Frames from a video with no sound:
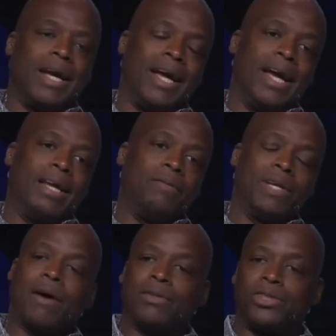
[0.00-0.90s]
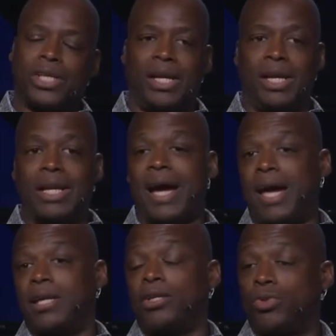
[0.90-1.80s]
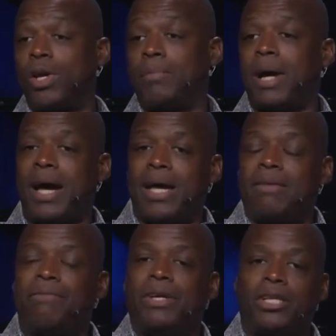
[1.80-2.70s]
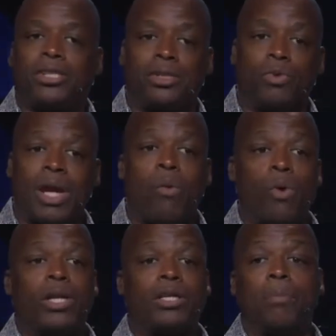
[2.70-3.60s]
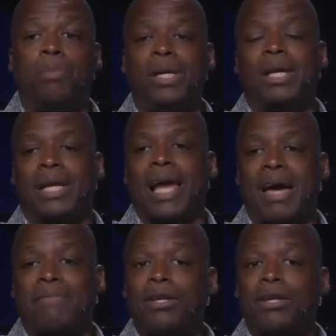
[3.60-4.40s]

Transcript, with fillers: And when I was 10, I had a dream. I had a vision what I wanted to be in life.